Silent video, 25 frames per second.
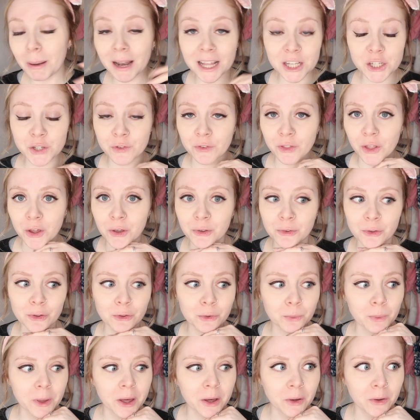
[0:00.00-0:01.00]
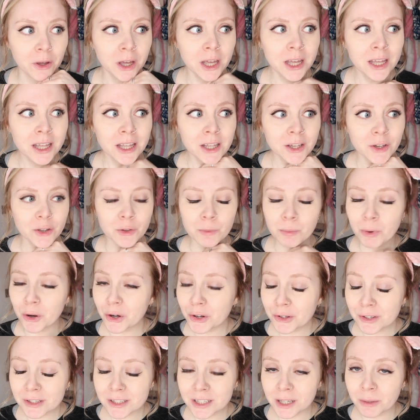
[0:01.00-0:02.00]
pledge for those as well because
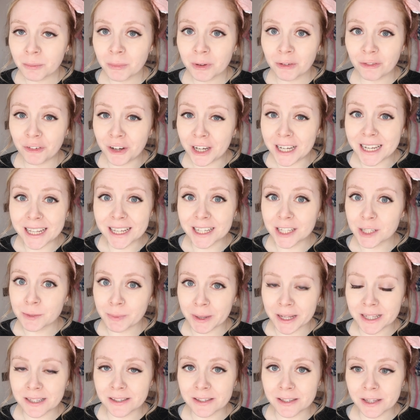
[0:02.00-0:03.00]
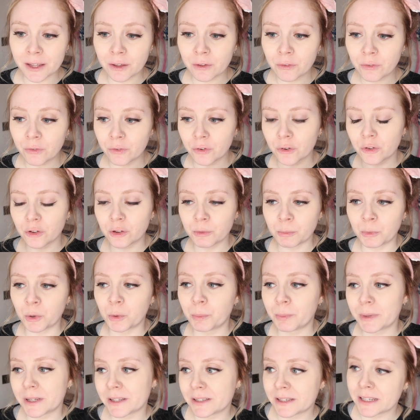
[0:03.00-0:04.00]
products can be really expensive for a small
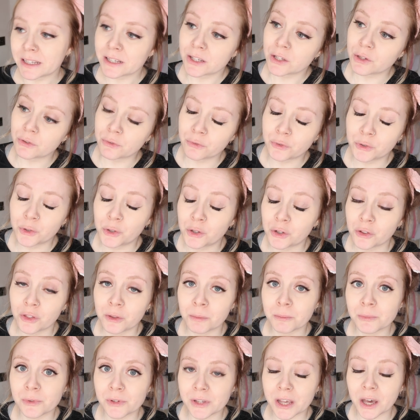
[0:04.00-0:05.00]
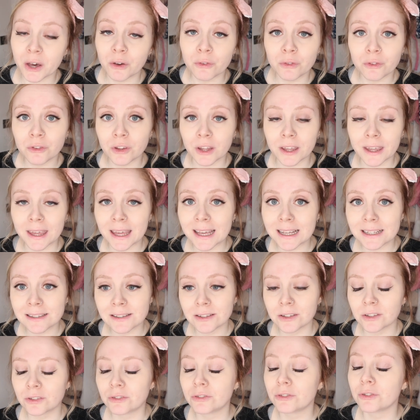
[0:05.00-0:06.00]
business to fund themselves so
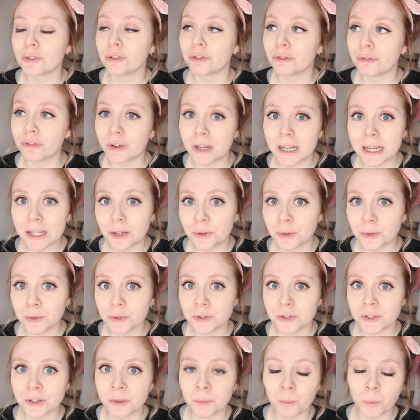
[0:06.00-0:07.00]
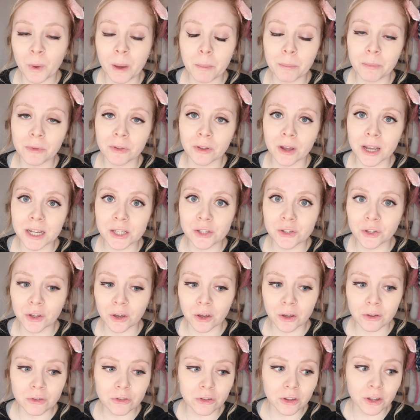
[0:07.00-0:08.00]
Kickstarter is a really awesome website to
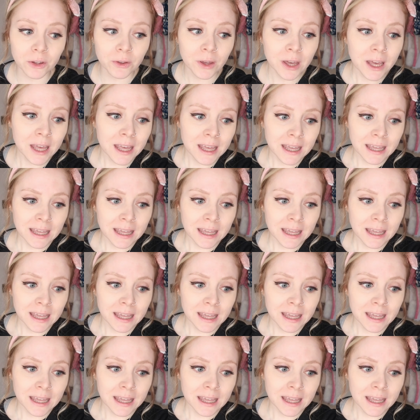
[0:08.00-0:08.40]
go to.